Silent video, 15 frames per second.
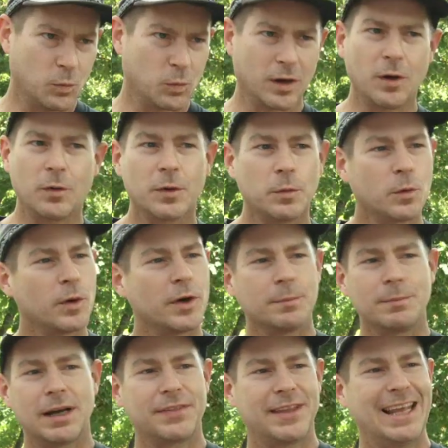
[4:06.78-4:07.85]
we're only worried
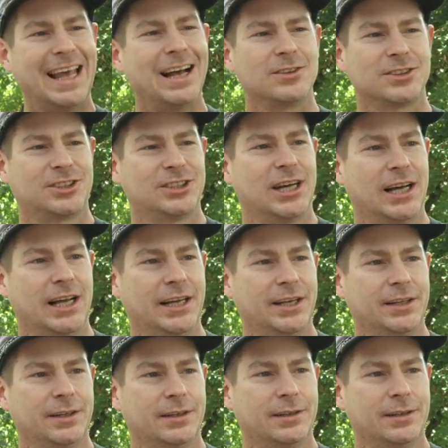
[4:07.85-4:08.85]
about the outside.